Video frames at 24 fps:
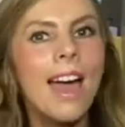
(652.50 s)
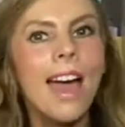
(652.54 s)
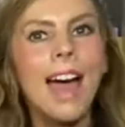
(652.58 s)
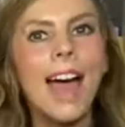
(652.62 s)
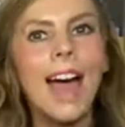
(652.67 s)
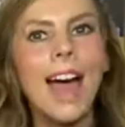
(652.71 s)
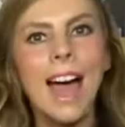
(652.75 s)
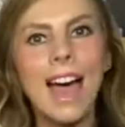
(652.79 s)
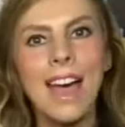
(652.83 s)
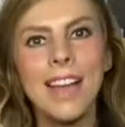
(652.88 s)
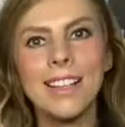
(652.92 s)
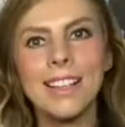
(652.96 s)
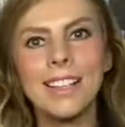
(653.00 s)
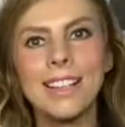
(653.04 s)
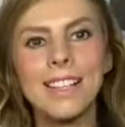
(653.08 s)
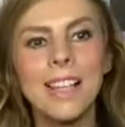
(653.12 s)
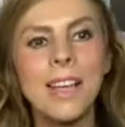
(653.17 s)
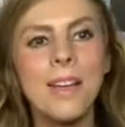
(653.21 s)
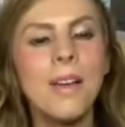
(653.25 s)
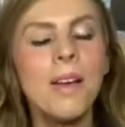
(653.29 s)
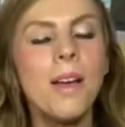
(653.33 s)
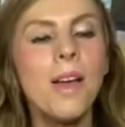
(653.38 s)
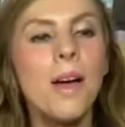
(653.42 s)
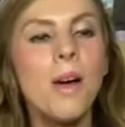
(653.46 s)
Uh,
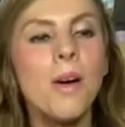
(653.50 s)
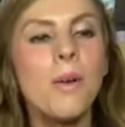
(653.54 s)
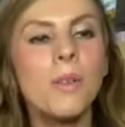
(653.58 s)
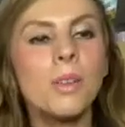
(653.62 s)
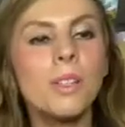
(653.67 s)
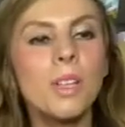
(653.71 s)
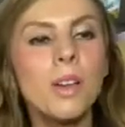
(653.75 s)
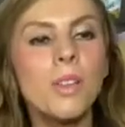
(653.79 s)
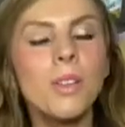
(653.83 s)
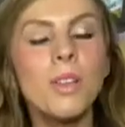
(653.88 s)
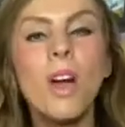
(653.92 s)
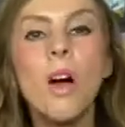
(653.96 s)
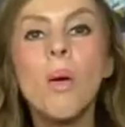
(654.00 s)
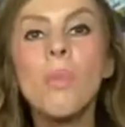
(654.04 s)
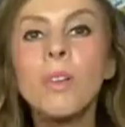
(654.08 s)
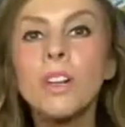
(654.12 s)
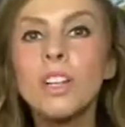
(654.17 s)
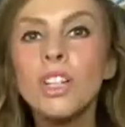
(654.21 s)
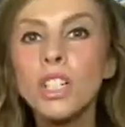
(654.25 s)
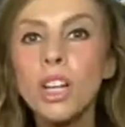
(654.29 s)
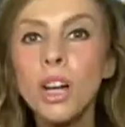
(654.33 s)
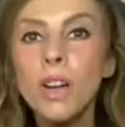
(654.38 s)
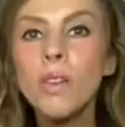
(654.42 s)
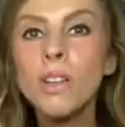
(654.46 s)
so, so I'm going to
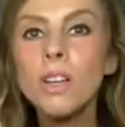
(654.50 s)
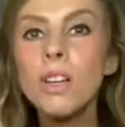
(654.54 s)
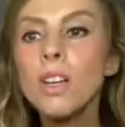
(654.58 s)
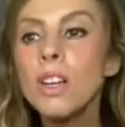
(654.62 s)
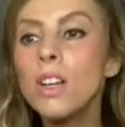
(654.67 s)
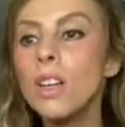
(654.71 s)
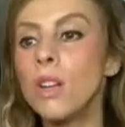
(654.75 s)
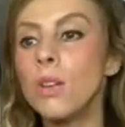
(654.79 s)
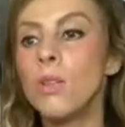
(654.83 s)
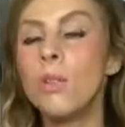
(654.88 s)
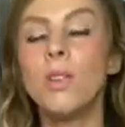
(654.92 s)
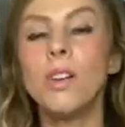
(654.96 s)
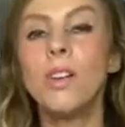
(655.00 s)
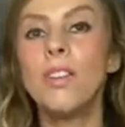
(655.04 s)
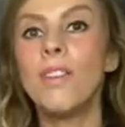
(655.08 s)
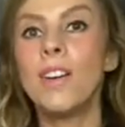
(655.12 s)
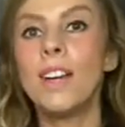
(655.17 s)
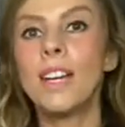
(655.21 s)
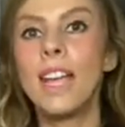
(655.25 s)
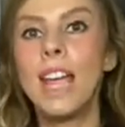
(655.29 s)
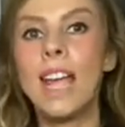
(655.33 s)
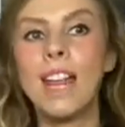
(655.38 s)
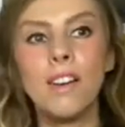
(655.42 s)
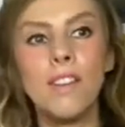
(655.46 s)
show you Luna
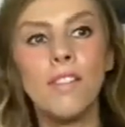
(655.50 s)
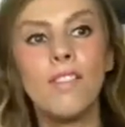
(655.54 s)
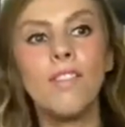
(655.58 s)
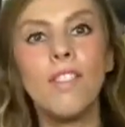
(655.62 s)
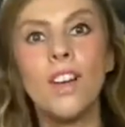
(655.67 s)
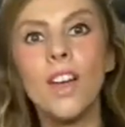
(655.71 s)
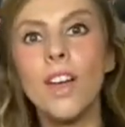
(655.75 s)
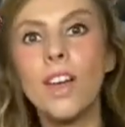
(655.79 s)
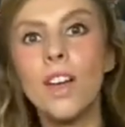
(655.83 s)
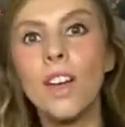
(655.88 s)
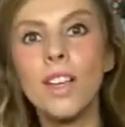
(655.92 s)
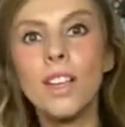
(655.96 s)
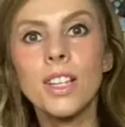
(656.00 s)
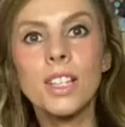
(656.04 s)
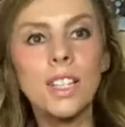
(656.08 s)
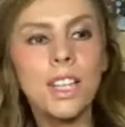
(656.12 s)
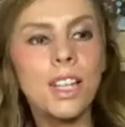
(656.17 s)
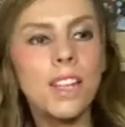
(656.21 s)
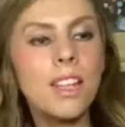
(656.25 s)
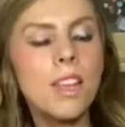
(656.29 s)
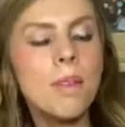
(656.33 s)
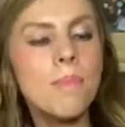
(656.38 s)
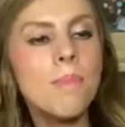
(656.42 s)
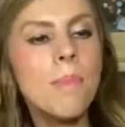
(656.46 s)
again first that
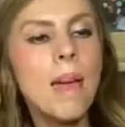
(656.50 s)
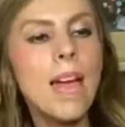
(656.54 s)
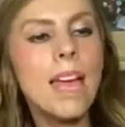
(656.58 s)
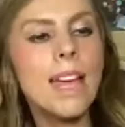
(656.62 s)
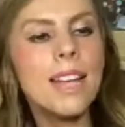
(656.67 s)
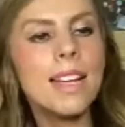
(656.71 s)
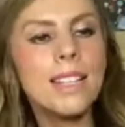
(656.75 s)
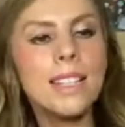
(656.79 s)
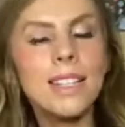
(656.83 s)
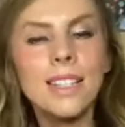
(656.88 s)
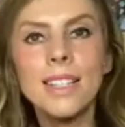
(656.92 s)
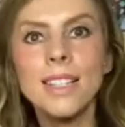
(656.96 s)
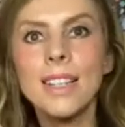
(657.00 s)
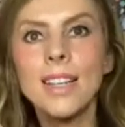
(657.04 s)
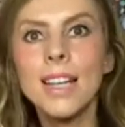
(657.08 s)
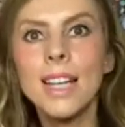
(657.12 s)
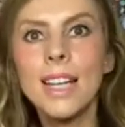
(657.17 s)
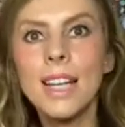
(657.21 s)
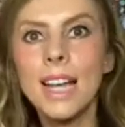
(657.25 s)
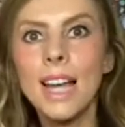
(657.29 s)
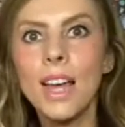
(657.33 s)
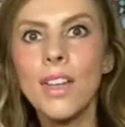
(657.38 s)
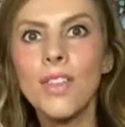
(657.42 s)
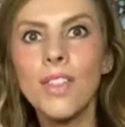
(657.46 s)
you met,
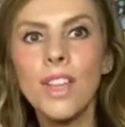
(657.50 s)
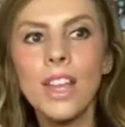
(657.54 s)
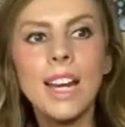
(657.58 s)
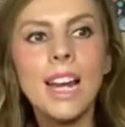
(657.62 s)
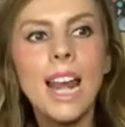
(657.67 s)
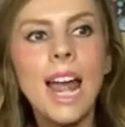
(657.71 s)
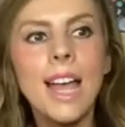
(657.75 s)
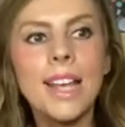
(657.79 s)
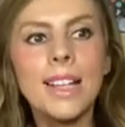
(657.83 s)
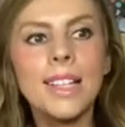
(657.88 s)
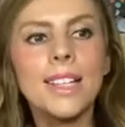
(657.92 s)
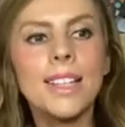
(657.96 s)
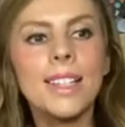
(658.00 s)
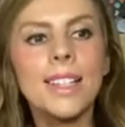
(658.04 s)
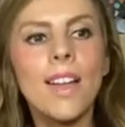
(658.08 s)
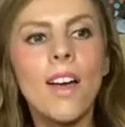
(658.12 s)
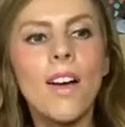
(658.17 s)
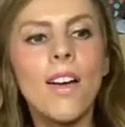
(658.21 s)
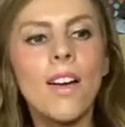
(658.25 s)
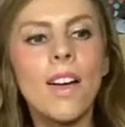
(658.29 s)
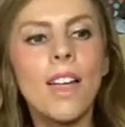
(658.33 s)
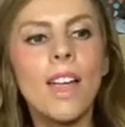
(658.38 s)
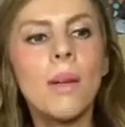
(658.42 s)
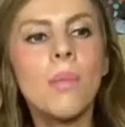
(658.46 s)
I think last
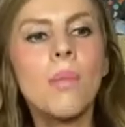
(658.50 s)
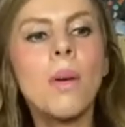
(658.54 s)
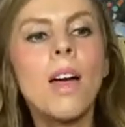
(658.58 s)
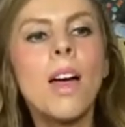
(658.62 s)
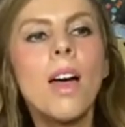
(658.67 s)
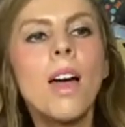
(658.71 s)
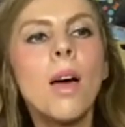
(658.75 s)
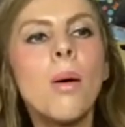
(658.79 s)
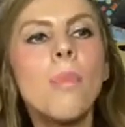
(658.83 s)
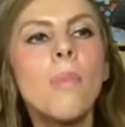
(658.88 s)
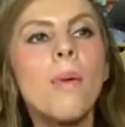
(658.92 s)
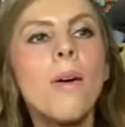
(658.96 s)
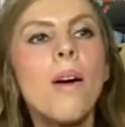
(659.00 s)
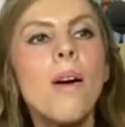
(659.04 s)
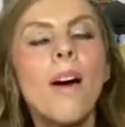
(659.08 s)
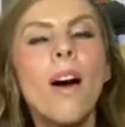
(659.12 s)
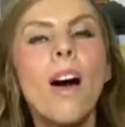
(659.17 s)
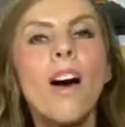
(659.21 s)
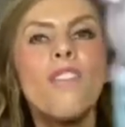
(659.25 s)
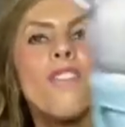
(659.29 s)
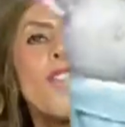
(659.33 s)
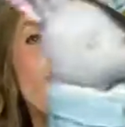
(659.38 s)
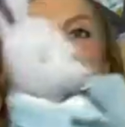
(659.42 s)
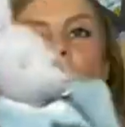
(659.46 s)
time. But
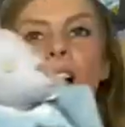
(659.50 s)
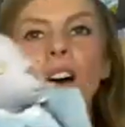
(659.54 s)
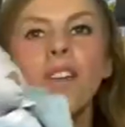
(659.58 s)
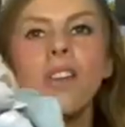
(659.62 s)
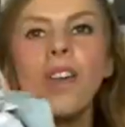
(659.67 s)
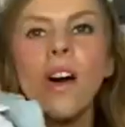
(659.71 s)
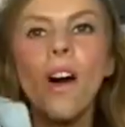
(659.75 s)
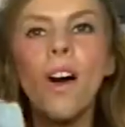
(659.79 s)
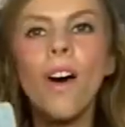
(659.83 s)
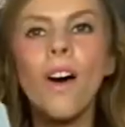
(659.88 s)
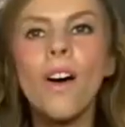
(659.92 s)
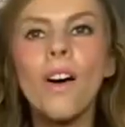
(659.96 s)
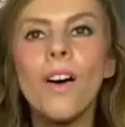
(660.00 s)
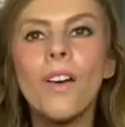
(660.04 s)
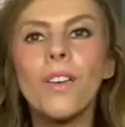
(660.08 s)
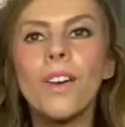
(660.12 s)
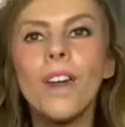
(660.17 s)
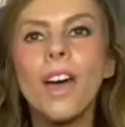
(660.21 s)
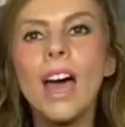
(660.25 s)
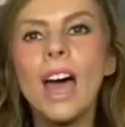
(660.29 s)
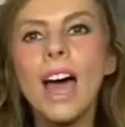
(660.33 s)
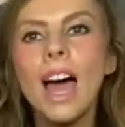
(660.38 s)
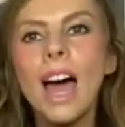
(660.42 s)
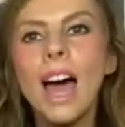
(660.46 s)
I've gone on
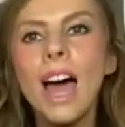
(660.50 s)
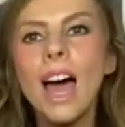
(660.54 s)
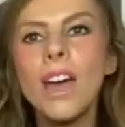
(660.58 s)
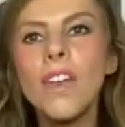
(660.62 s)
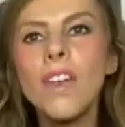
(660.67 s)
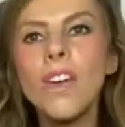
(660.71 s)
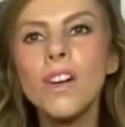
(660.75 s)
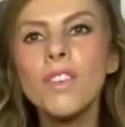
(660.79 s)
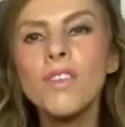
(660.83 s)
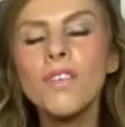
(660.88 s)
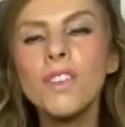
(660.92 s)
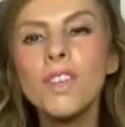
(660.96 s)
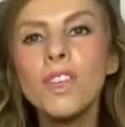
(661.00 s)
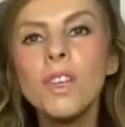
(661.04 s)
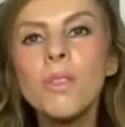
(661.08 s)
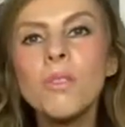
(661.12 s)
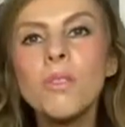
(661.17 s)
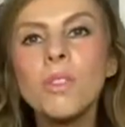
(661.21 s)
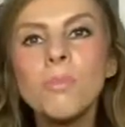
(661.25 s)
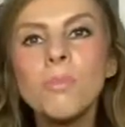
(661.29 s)
and I've used